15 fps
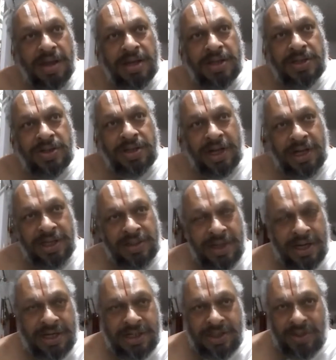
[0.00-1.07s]
So that is why
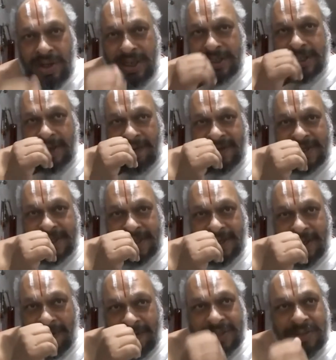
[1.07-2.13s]
it is known as havis.
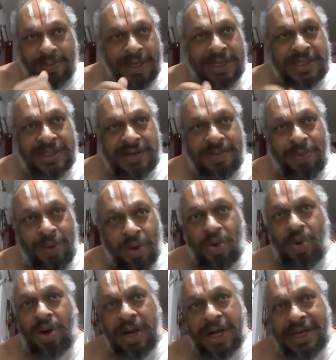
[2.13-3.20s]
Havis means
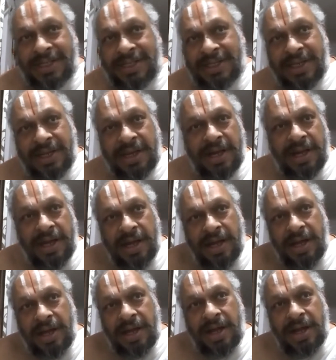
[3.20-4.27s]
pure rice
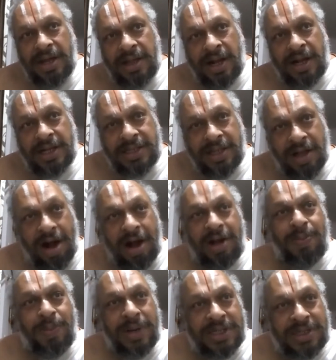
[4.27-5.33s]
that is
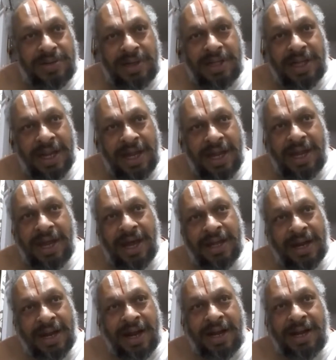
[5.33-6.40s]
not mixed with any
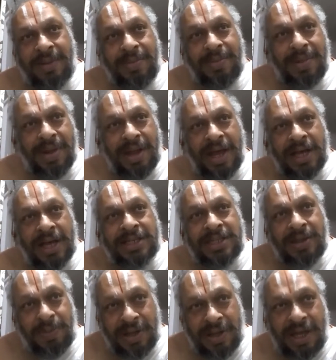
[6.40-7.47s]
other item
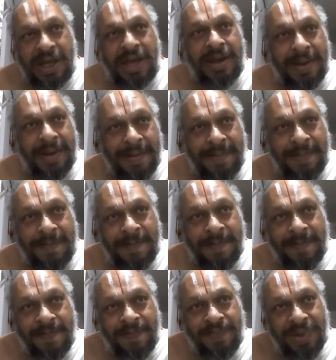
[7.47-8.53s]
except ghee.
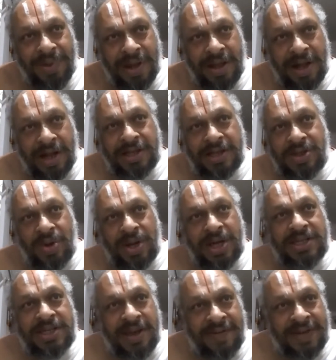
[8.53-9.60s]
That is known
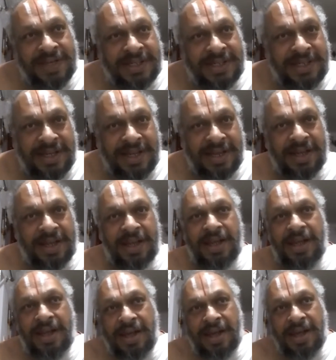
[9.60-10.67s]
as havis.
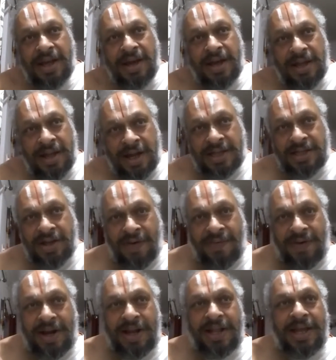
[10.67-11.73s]
That is
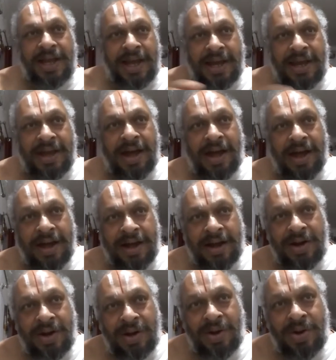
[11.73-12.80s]
offered in the yajna
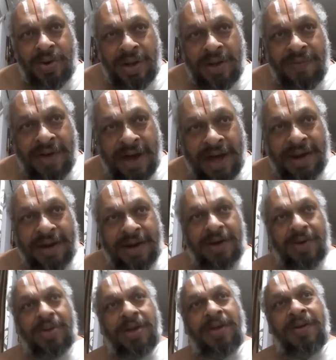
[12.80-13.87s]
to the
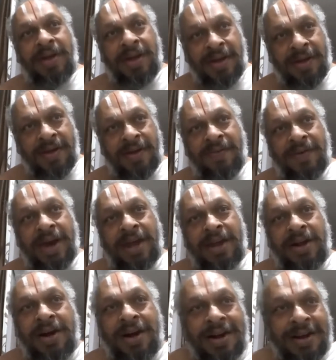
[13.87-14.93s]
fire
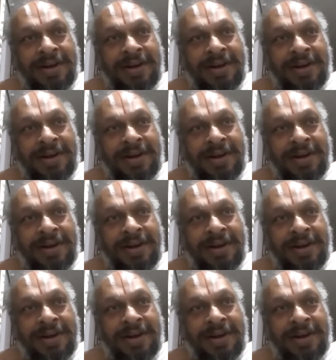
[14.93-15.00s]
god.